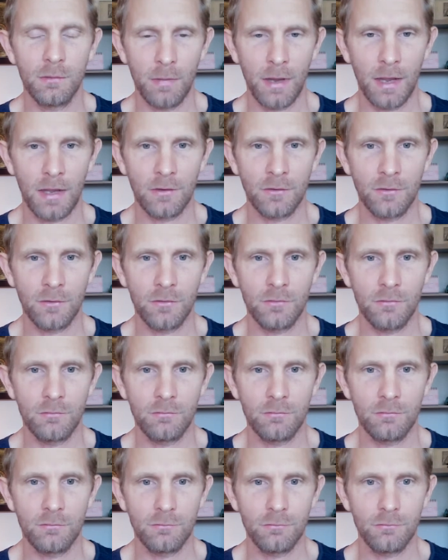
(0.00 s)
that men
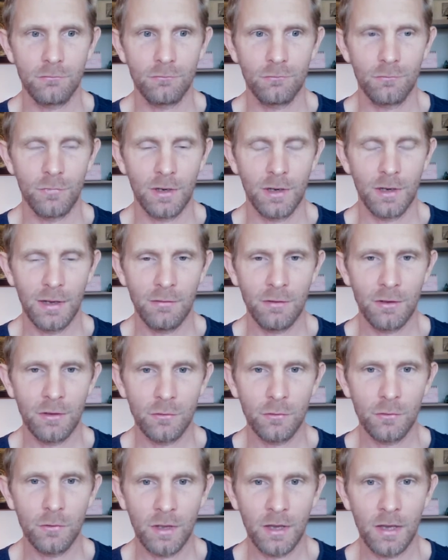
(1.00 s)

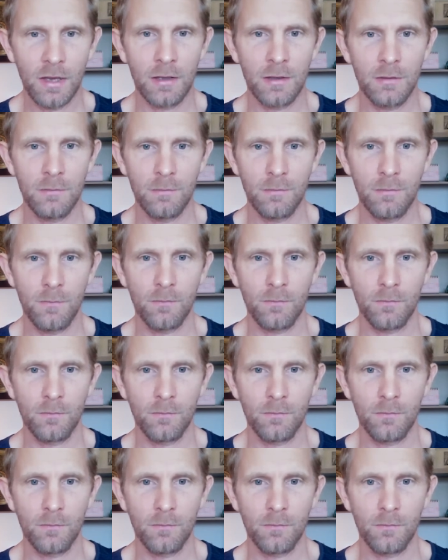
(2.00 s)
living today